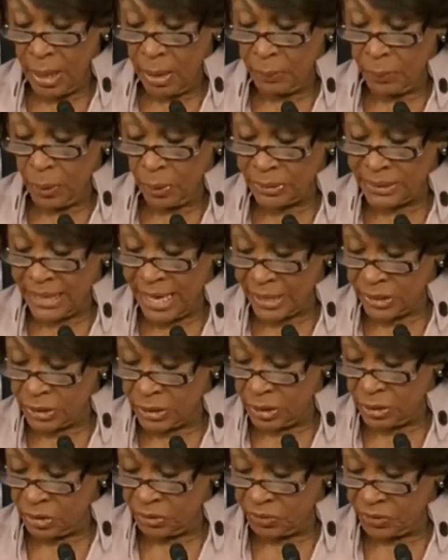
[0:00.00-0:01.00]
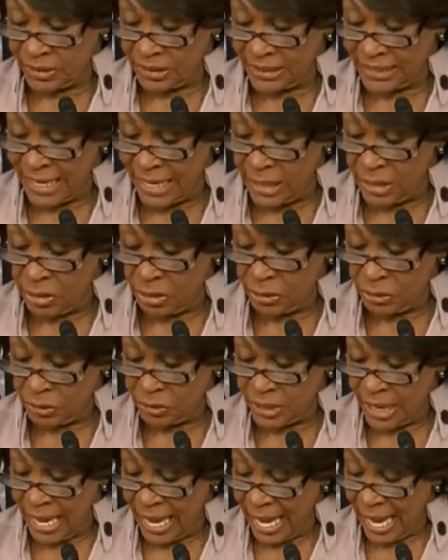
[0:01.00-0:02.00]
protections for
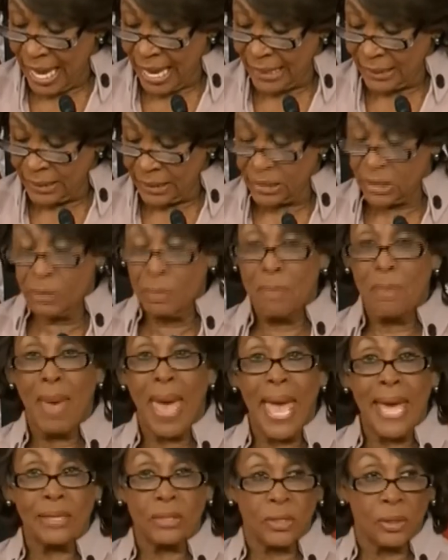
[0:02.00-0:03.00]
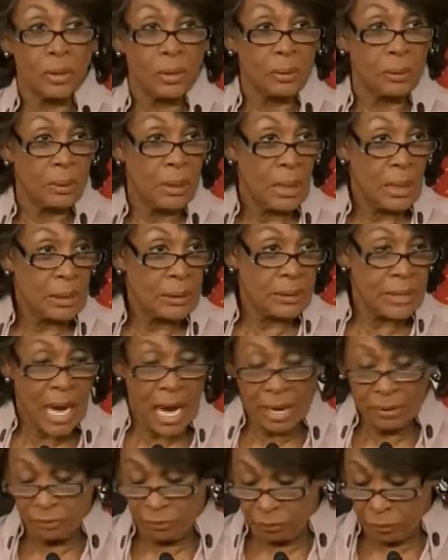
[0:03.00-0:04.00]
seniors and dismantle
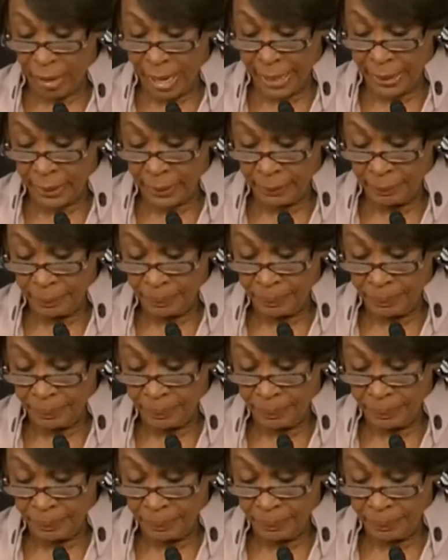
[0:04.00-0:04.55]
Dodd-Frank.